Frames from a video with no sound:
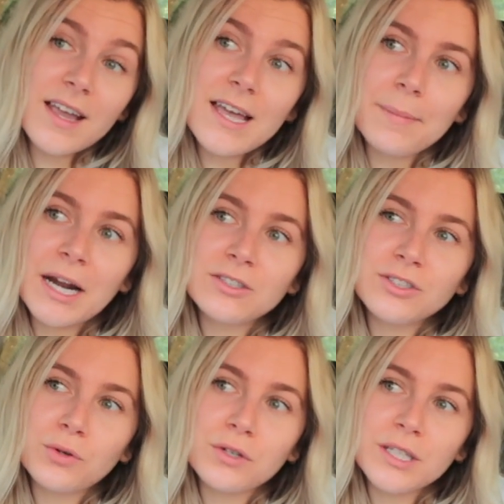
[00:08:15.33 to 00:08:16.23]
yeah, but I'll
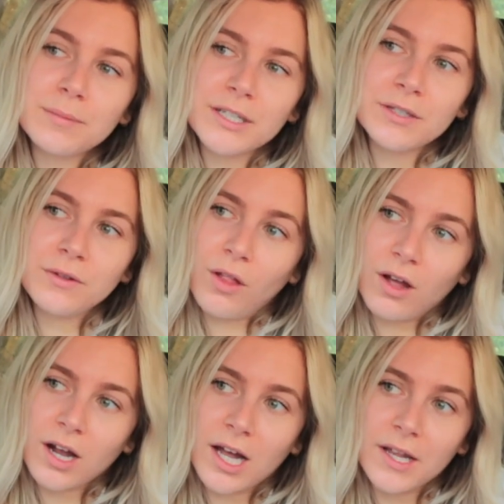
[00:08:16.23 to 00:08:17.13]
totally bring you
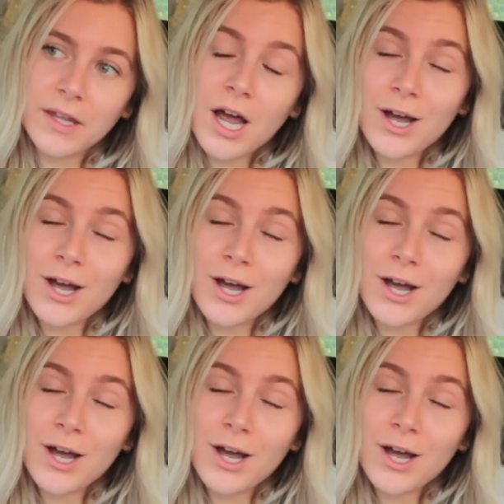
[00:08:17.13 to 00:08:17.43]
along on